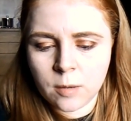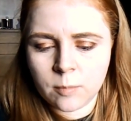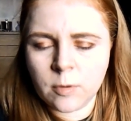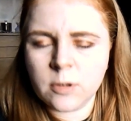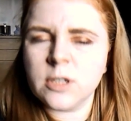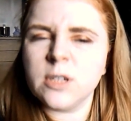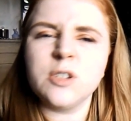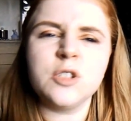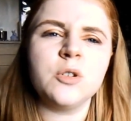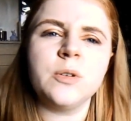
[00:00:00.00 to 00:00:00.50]

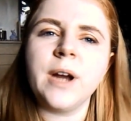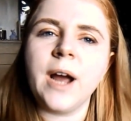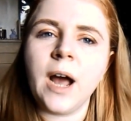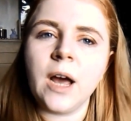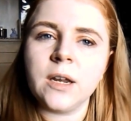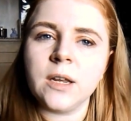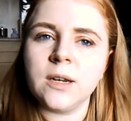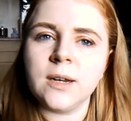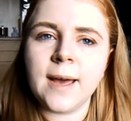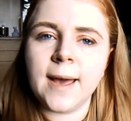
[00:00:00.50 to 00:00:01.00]
Not so sure it
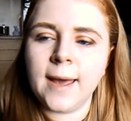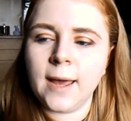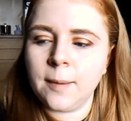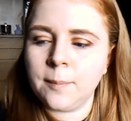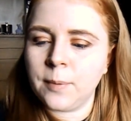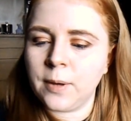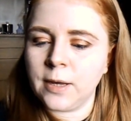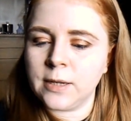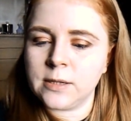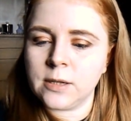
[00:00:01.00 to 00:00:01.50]
had a
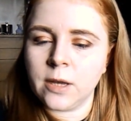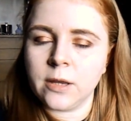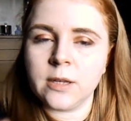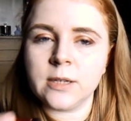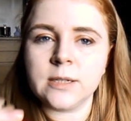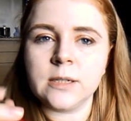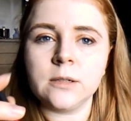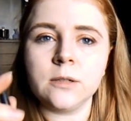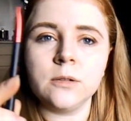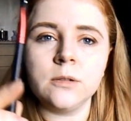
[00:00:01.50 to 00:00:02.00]
name, but it's like
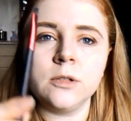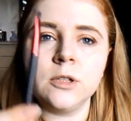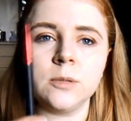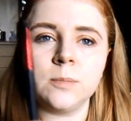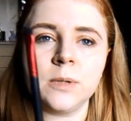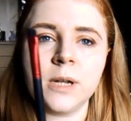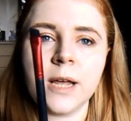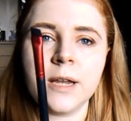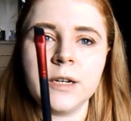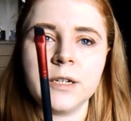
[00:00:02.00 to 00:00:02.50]
this little
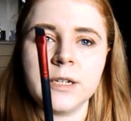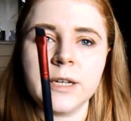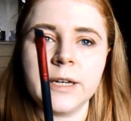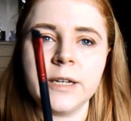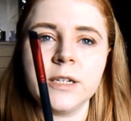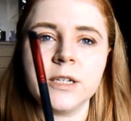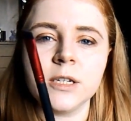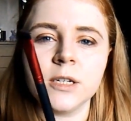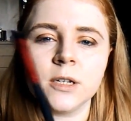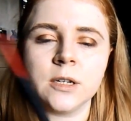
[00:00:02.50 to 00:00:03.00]

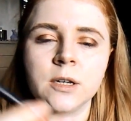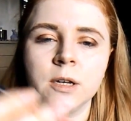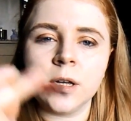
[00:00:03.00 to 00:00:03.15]
double-ended